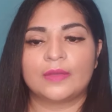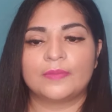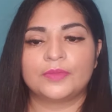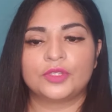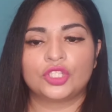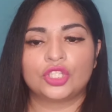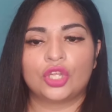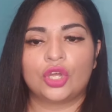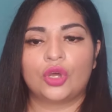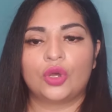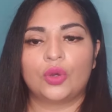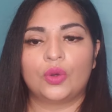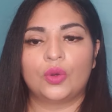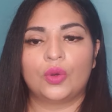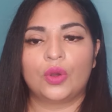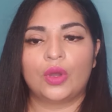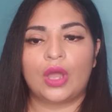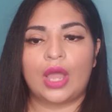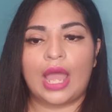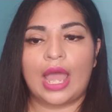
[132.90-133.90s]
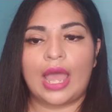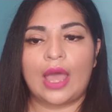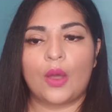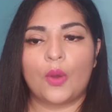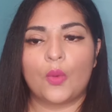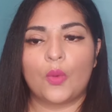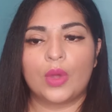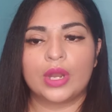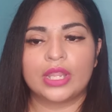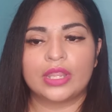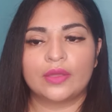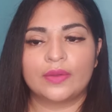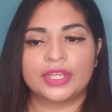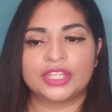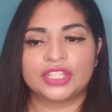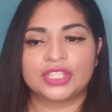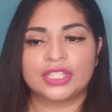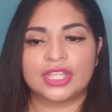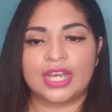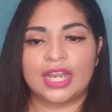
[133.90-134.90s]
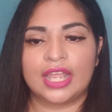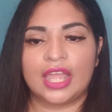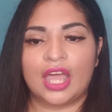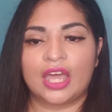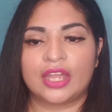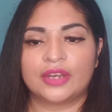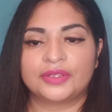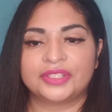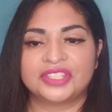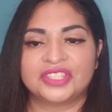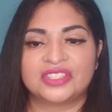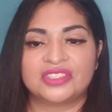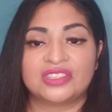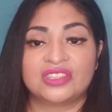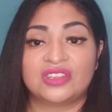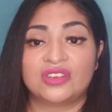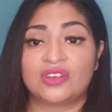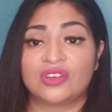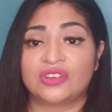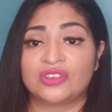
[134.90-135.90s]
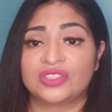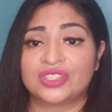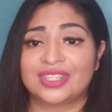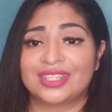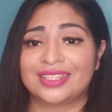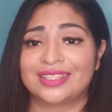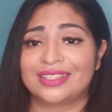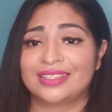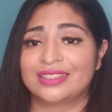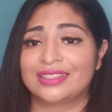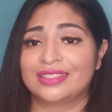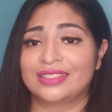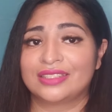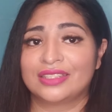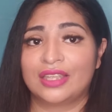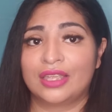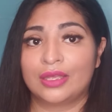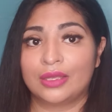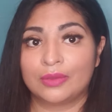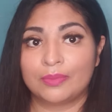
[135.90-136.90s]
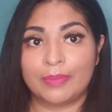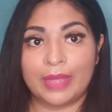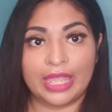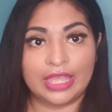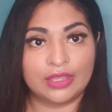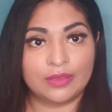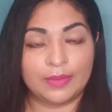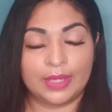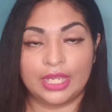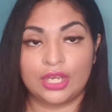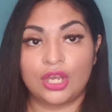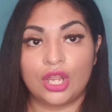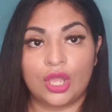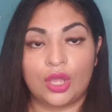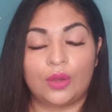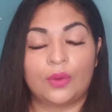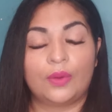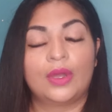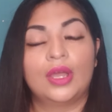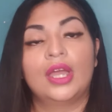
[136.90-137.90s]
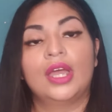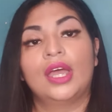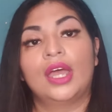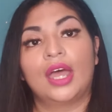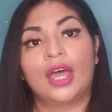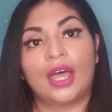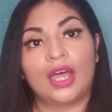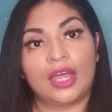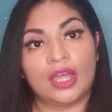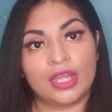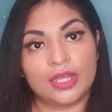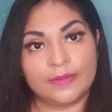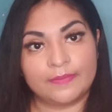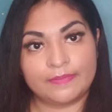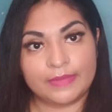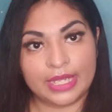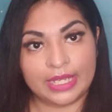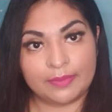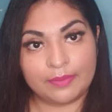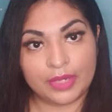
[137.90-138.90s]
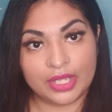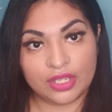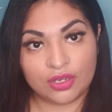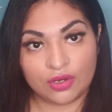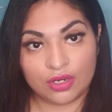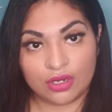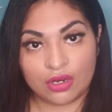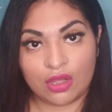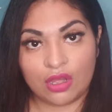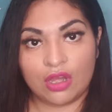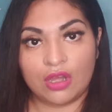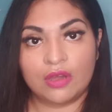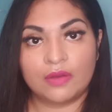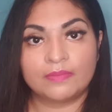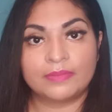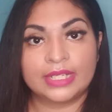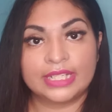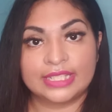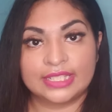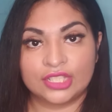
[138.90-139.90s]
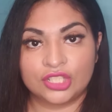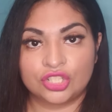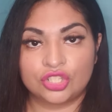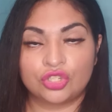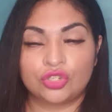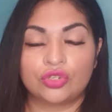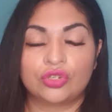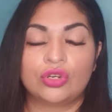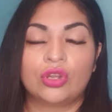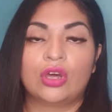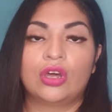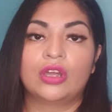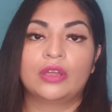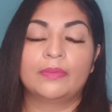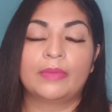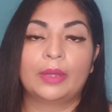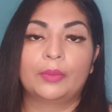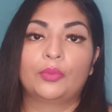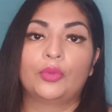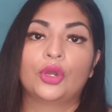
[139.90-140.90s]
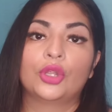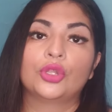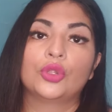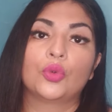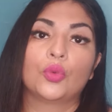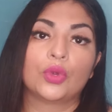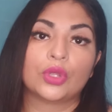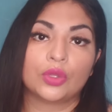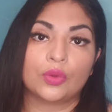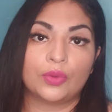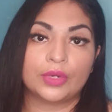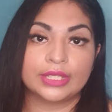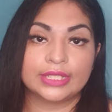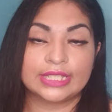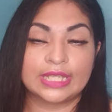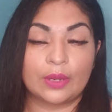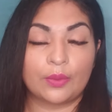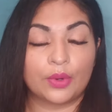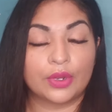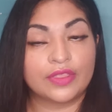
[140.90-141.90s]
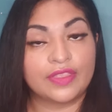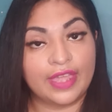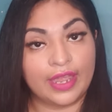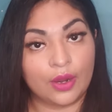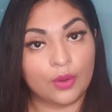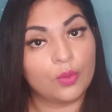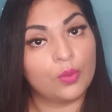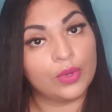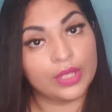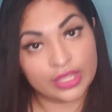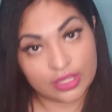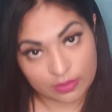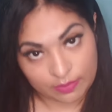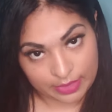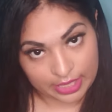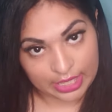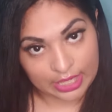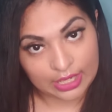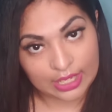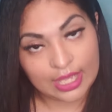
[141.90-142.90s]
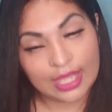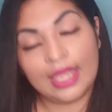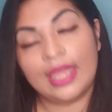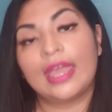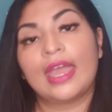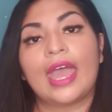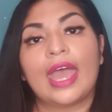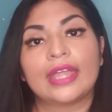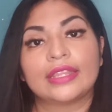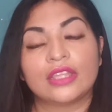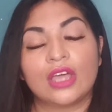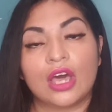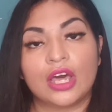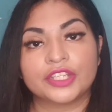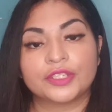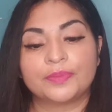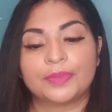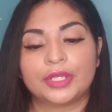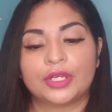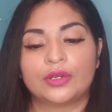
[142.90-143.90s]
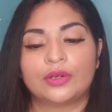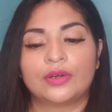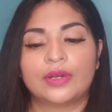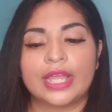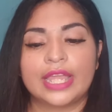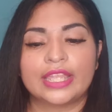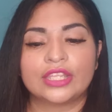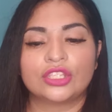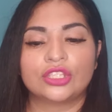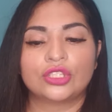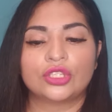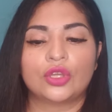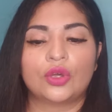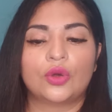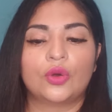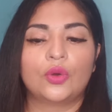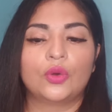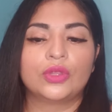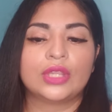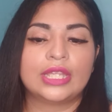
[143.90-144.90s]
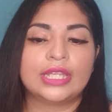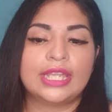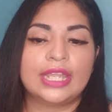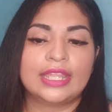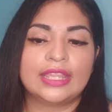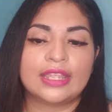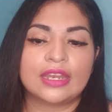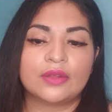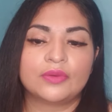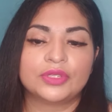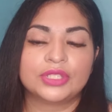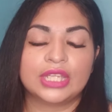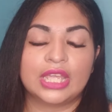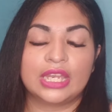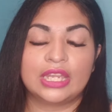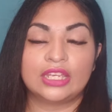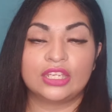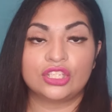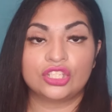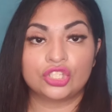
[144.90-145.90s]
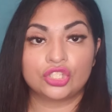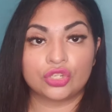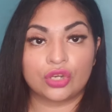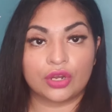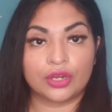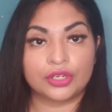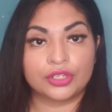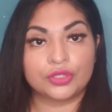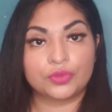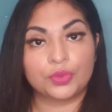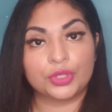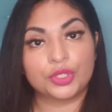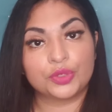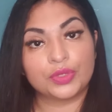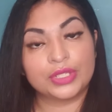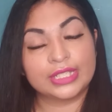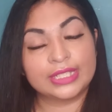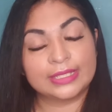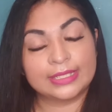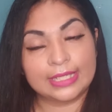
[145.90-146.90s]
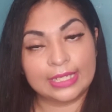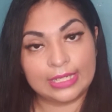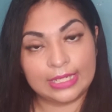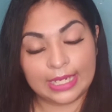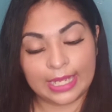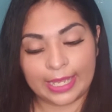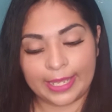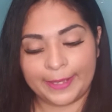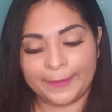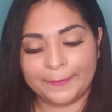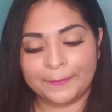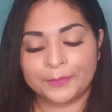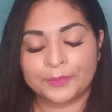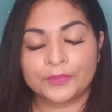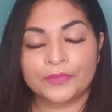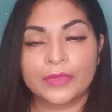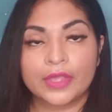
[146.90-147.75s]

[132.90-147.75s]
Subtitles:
So one of the questions that I got was, did the nurses bathe me? No. My mother-in-law, my sister-in-law, and my brother were the ones that were there with me at the hospital. And so the day that I was getting discharged, which was Sunday,